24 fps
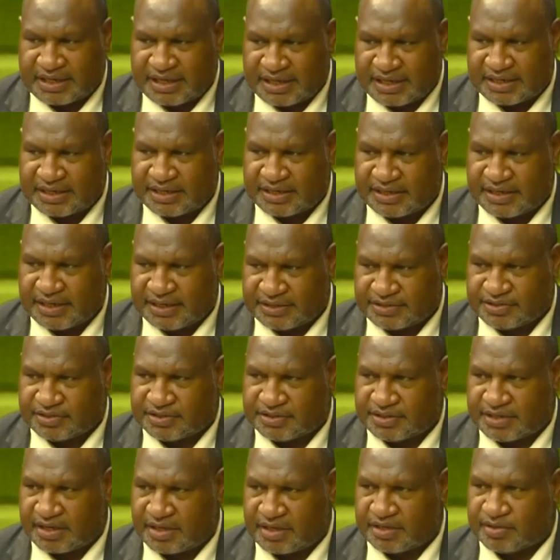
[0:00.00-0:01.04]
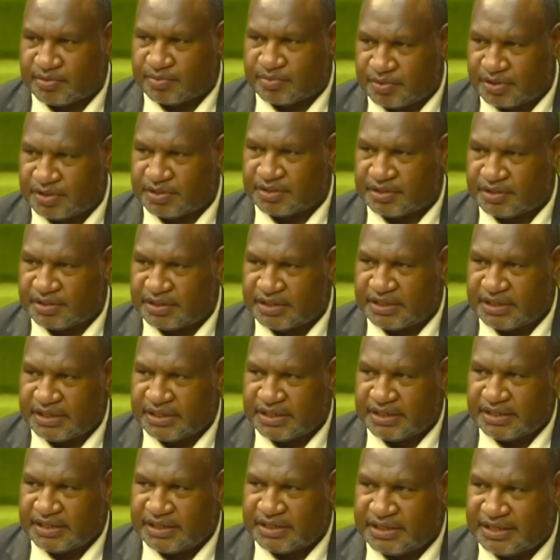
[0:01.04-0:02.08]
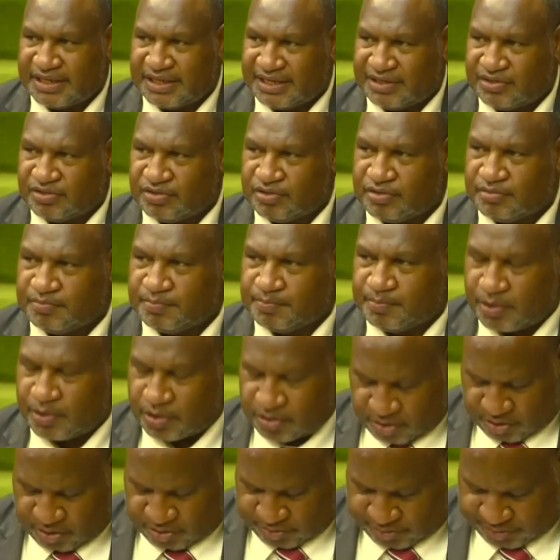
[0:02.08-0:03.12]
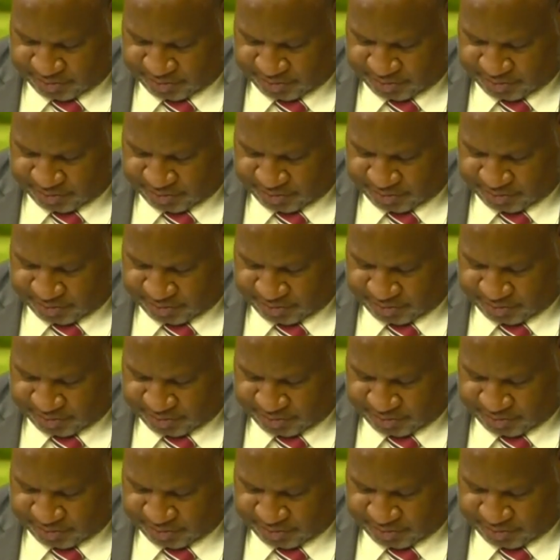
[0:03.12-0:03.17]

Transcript: other nations around the world, they do borrow.